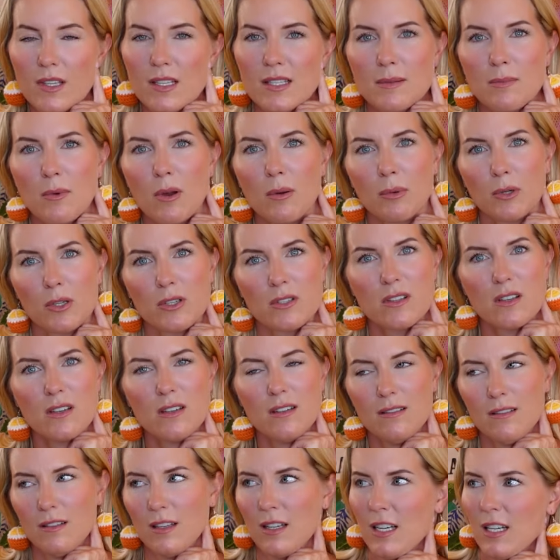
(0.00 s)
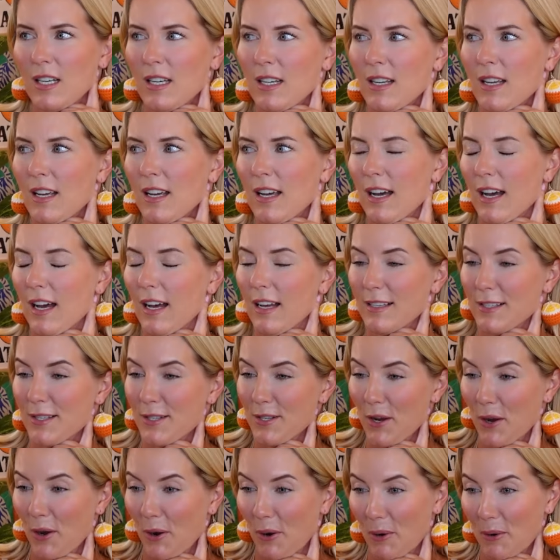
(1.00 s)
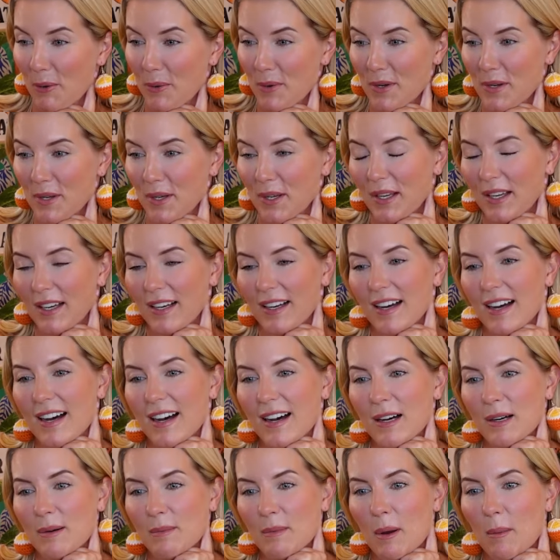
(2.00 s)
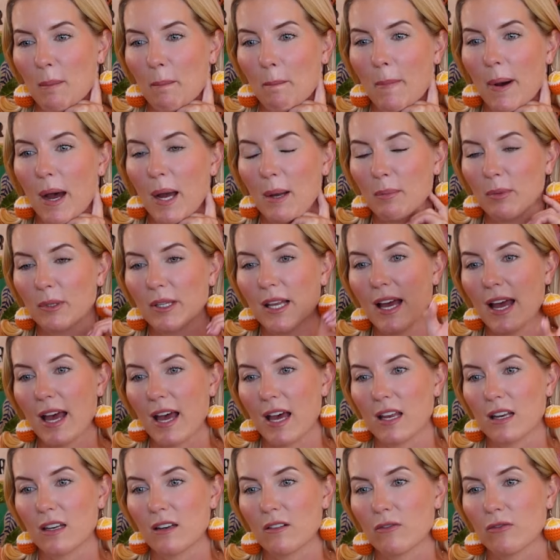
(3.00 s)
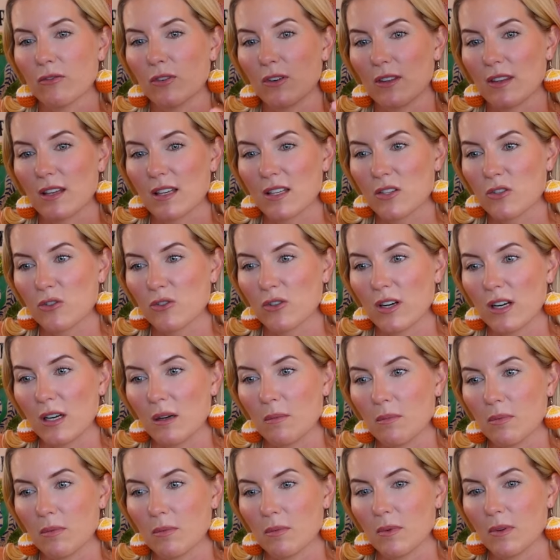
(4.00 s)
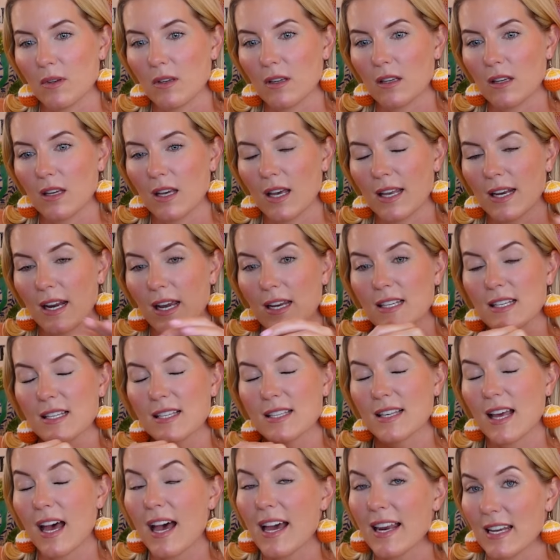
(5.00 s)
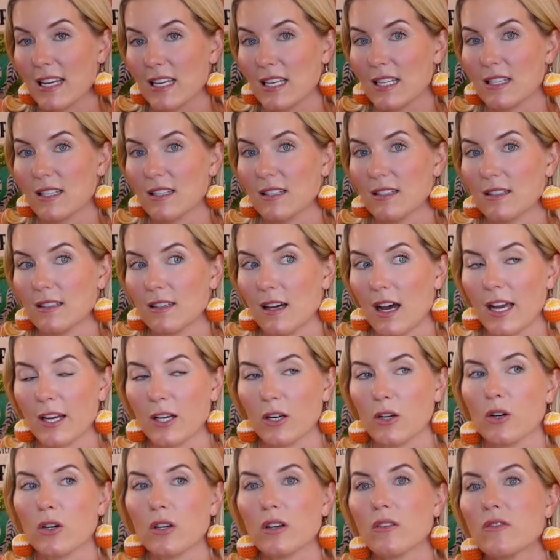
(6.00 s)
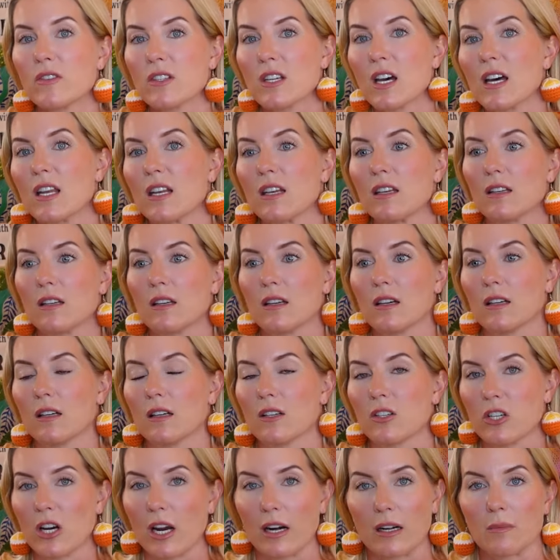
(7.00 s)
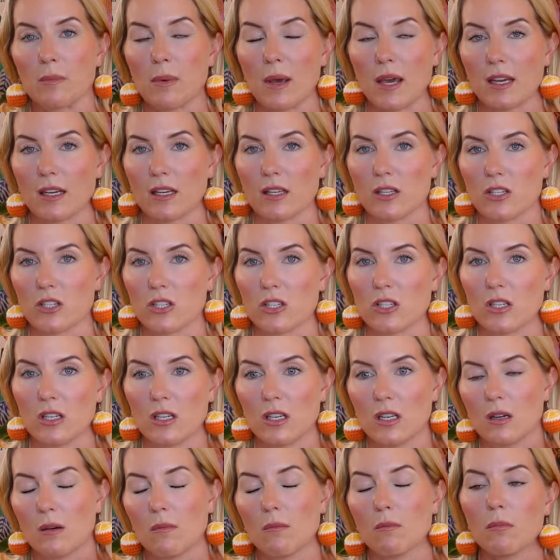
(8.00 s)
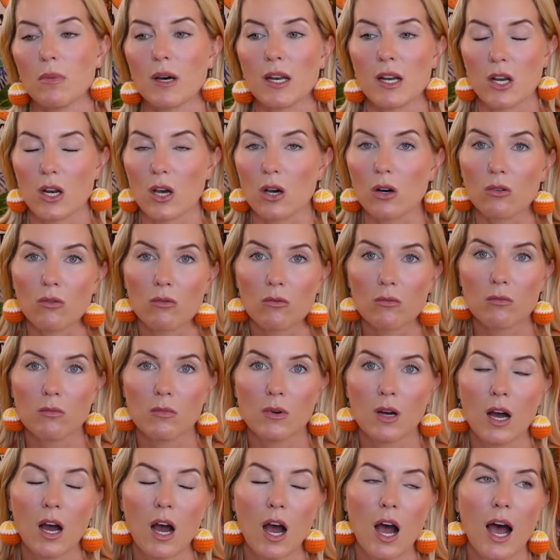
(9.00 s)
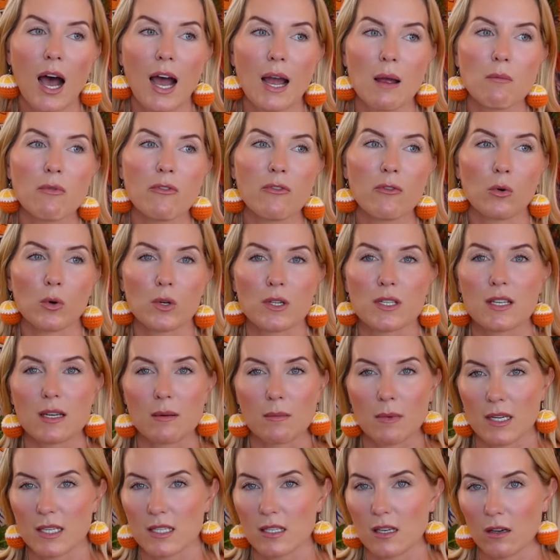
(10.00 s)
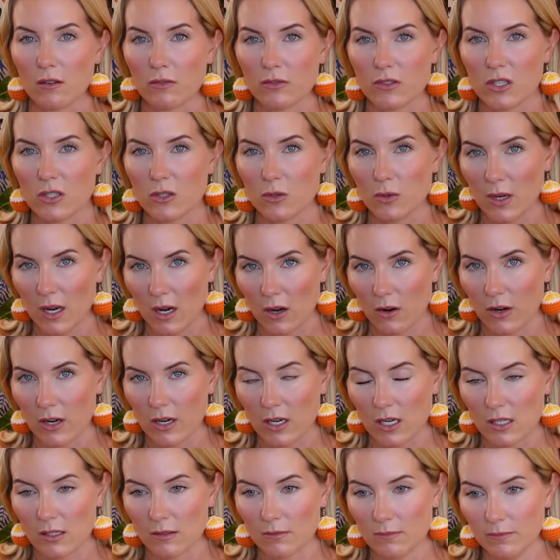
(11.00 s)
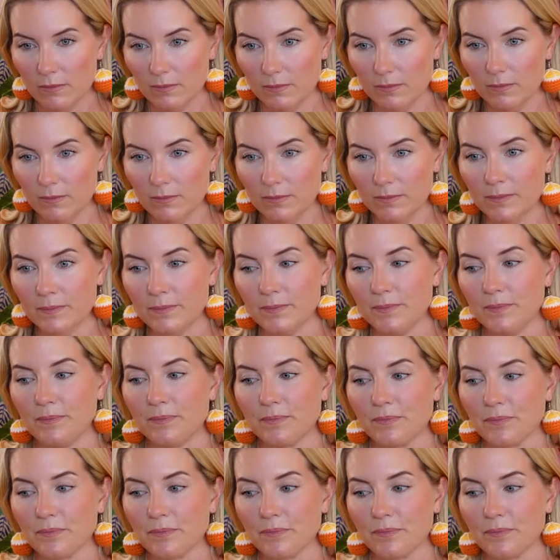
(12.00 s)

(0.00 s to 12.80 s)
small person. So my plan for this trip, and I decided I could have done checked baggage, but no. I'm forcing myself to do carry-on, but